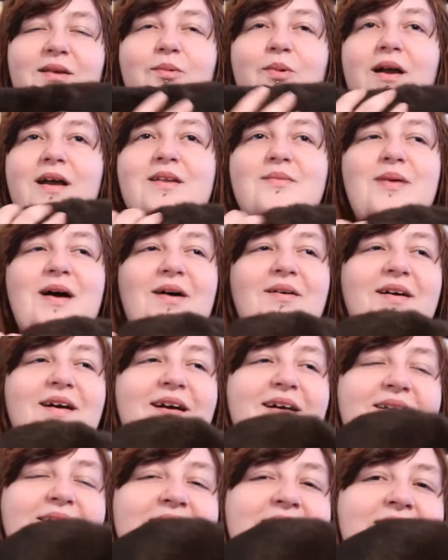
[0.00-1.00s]
weird about
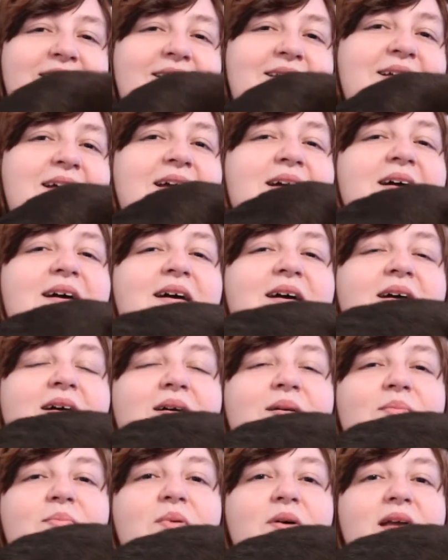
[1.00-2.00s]
it,
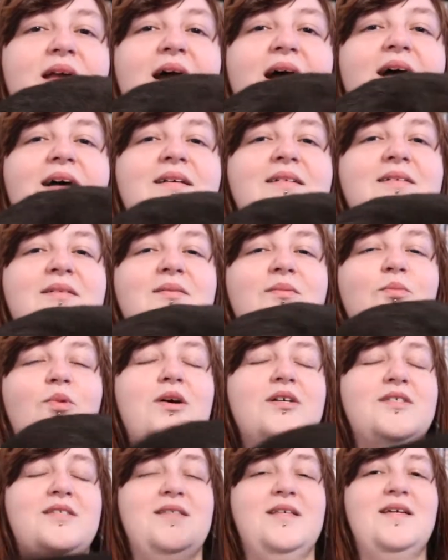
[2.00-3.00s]
but yeah,
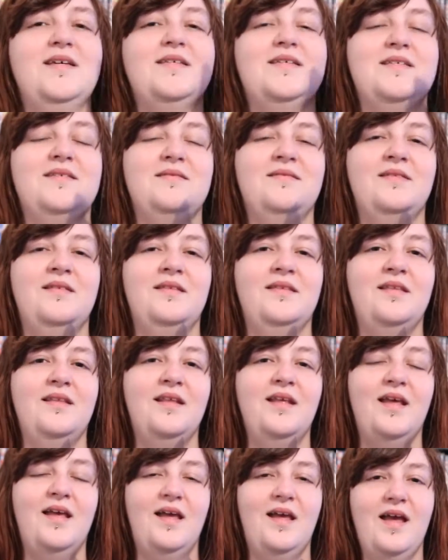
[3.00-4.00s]
watch this
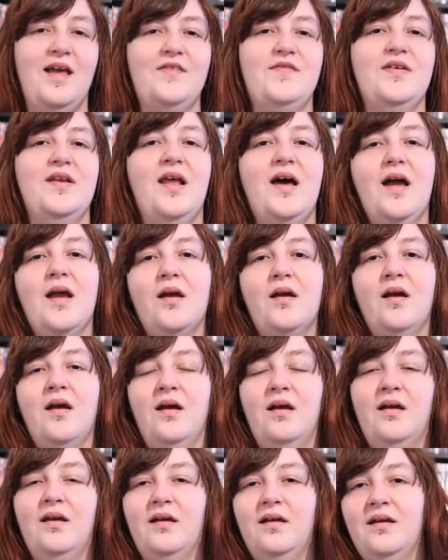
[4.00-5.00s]
if you like
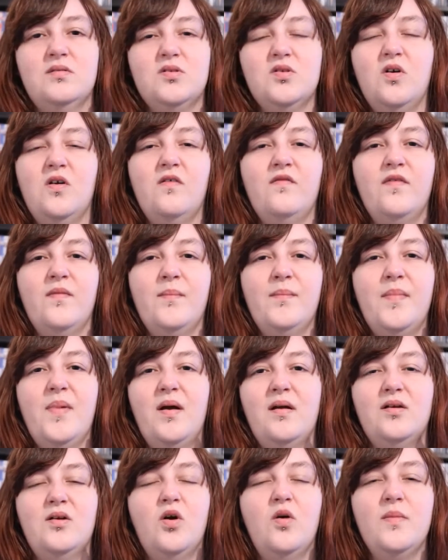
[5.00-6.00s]
sort
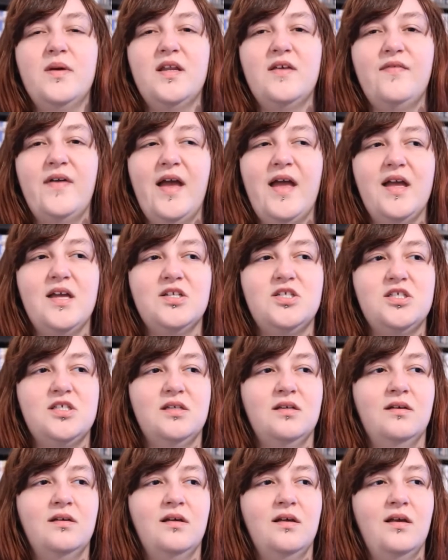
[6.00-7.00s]
of coming of
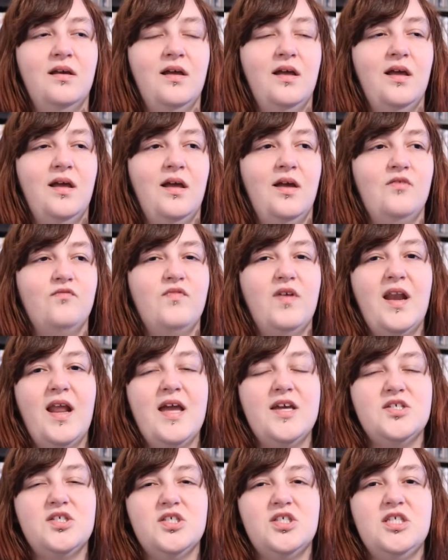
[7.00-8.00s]
age
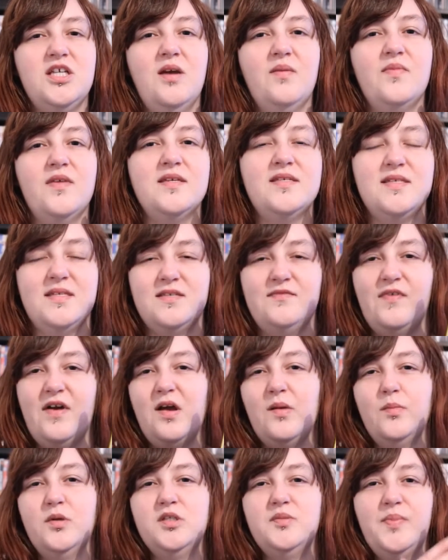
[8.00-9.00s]
relationship. This is
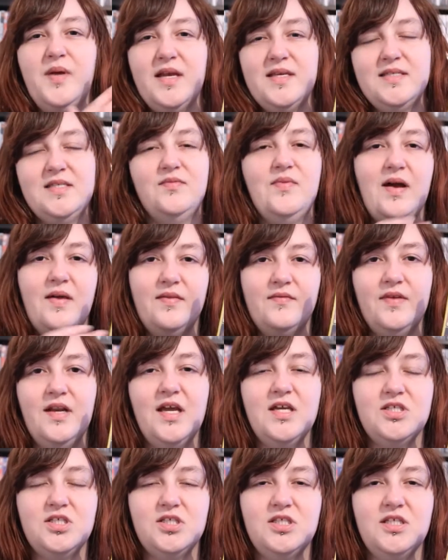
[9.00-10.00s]
very much based around the
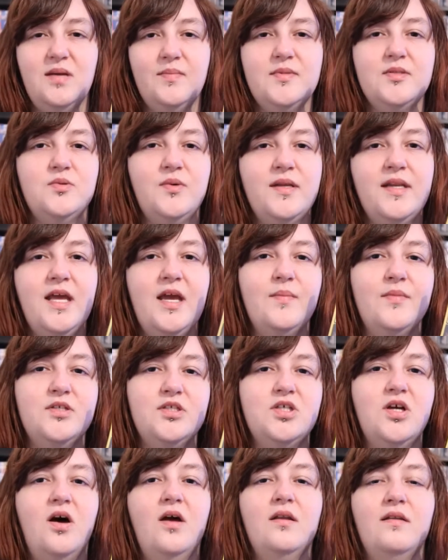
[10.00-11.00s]
relationship between him and
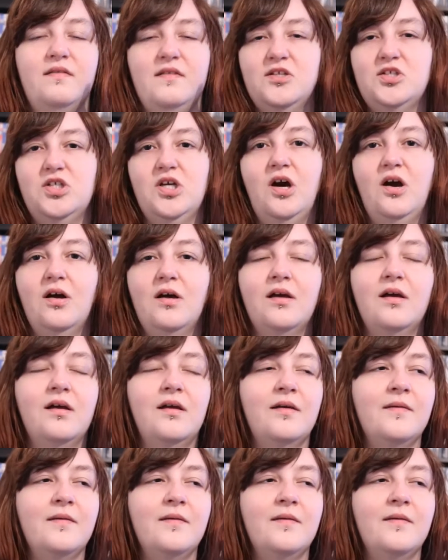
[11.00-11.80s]
John, the jock.